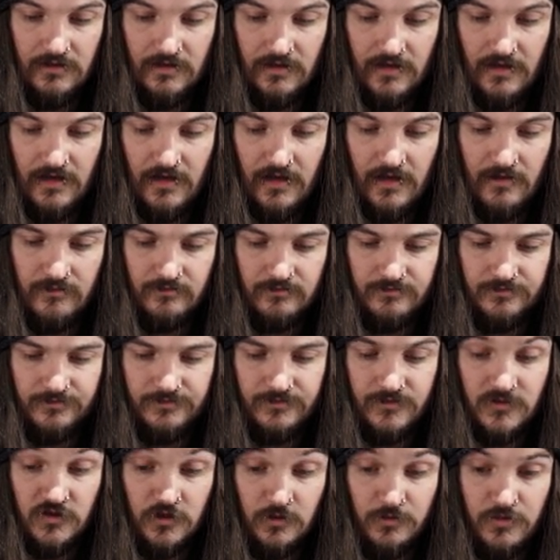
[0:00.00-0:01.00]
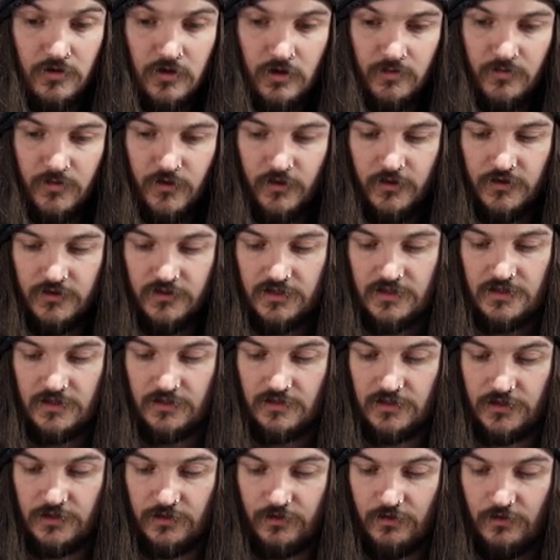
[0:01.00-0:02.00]
Um, super combos,
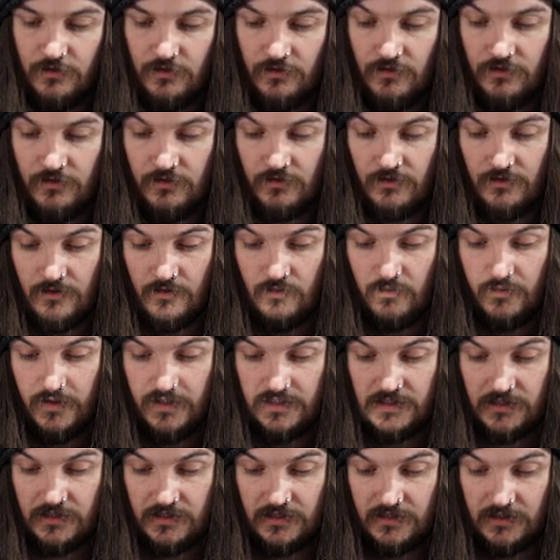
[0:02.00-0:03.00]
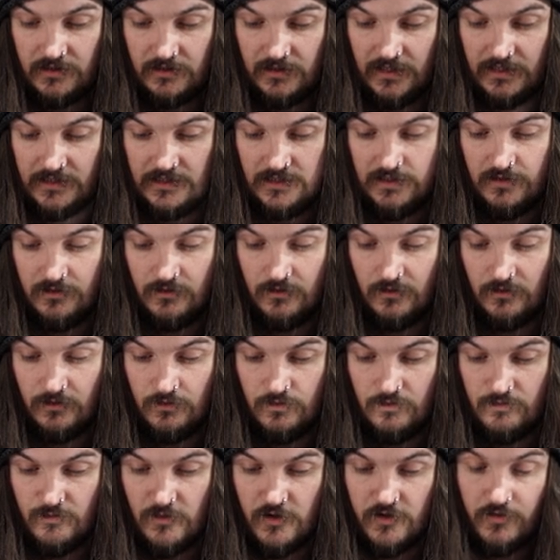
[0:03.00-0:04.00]
two with
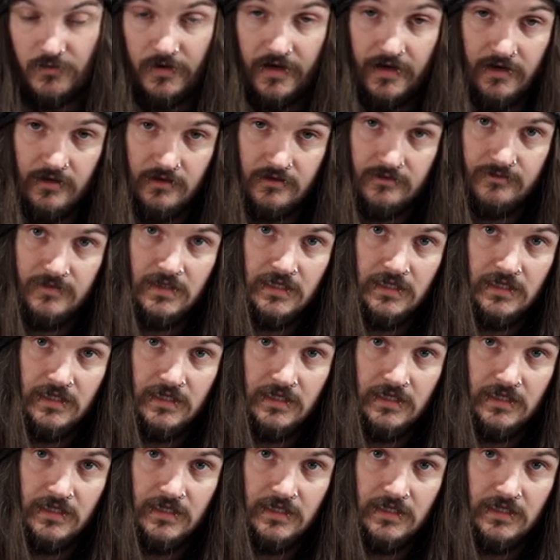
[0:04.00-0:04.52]
Celestial Moderator.